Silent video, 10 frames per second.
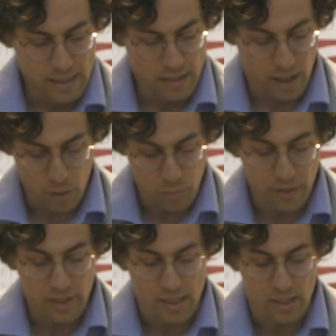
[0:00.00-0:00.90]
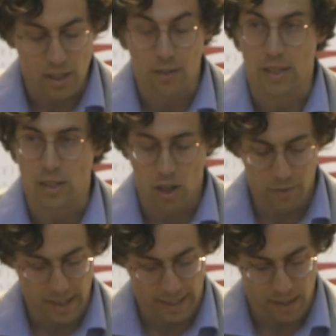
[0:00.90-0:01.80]
Naidu previously served as
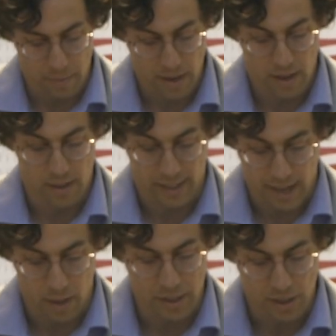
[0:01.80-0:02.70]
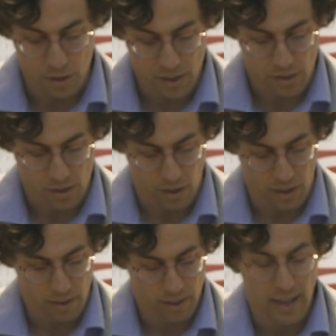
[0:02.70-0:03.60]
Harvard Academy Junior
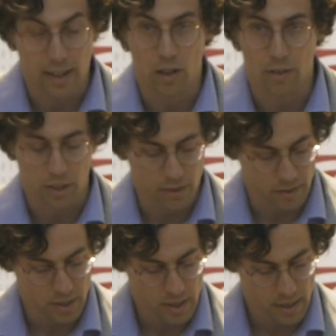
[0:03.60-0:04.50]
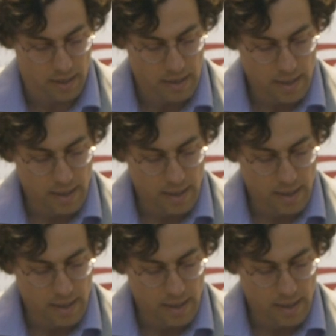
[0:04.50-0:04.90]
Scholar at Harvard University